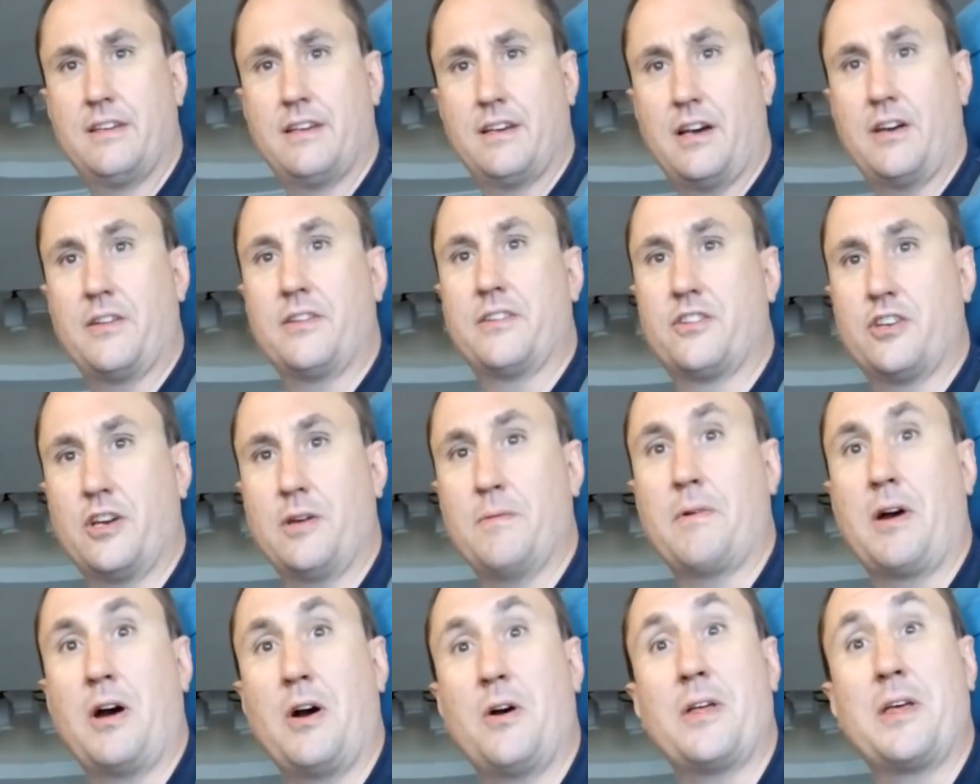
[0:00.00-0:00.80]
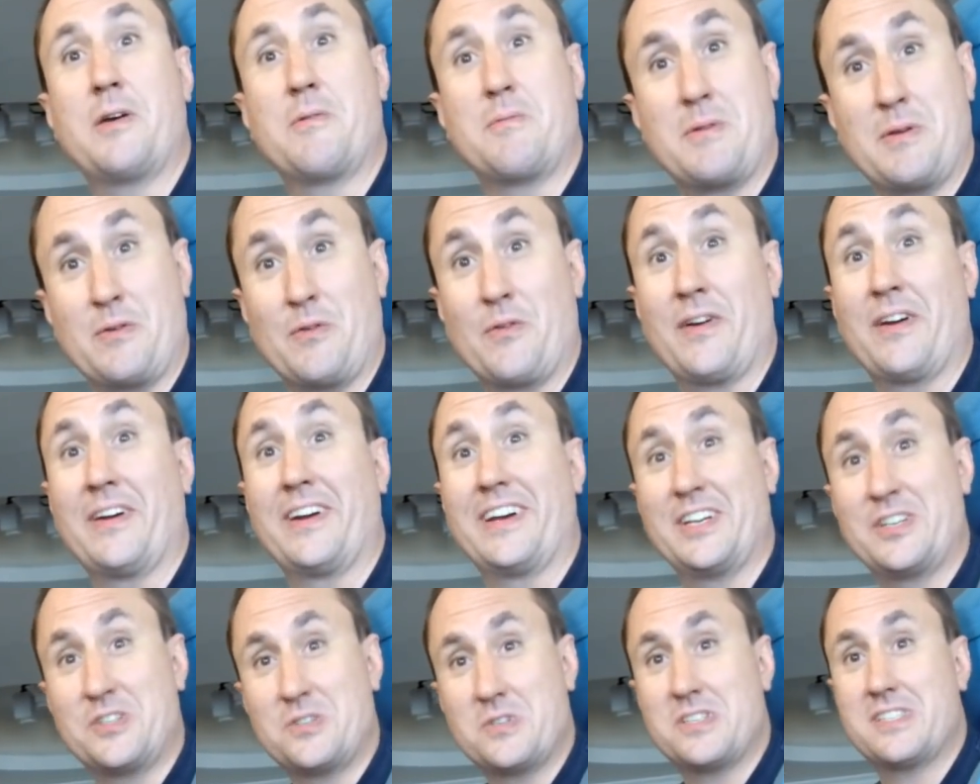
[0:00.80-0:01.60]
Oh, the gym? Oh, that'd be
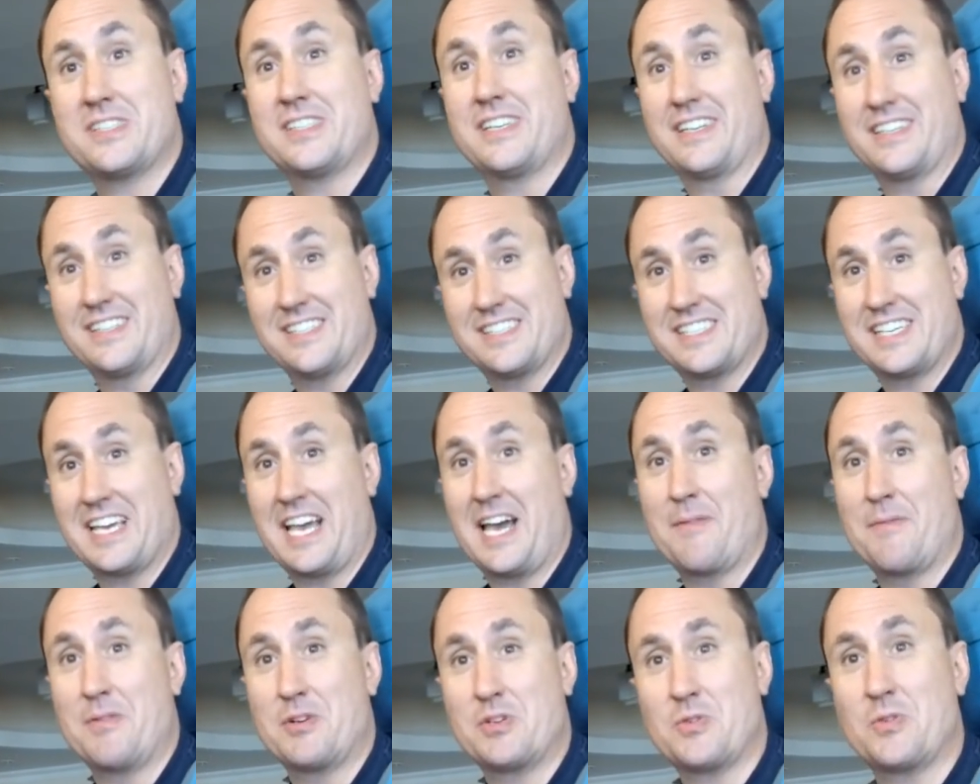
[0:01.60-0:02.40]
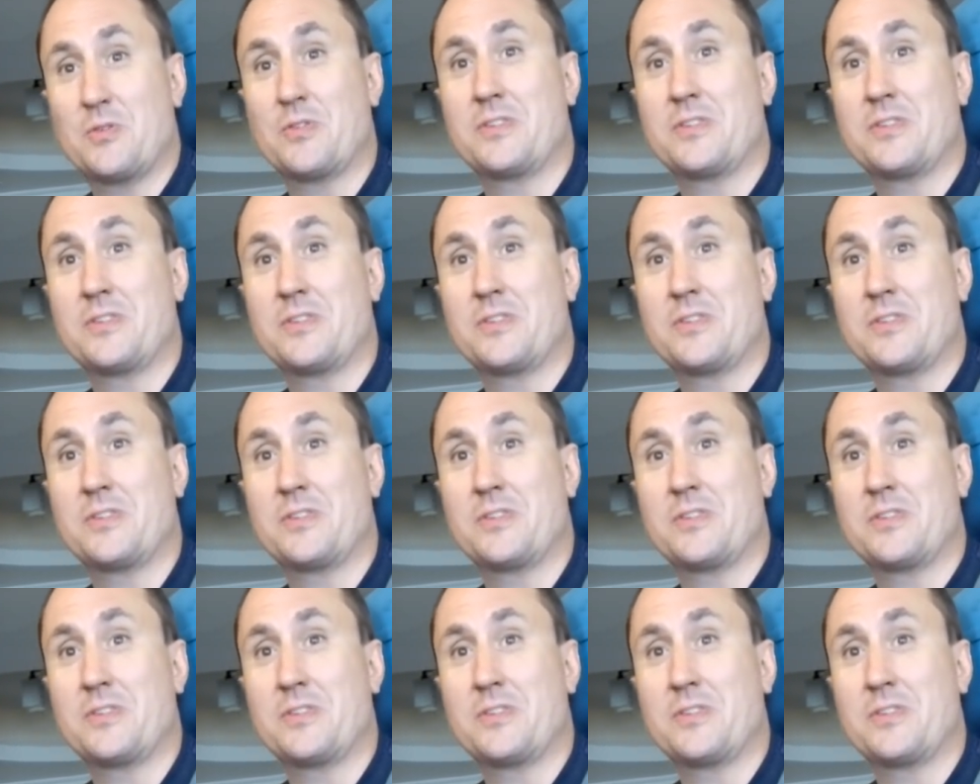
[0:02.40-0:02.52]
very interesting to see how much we're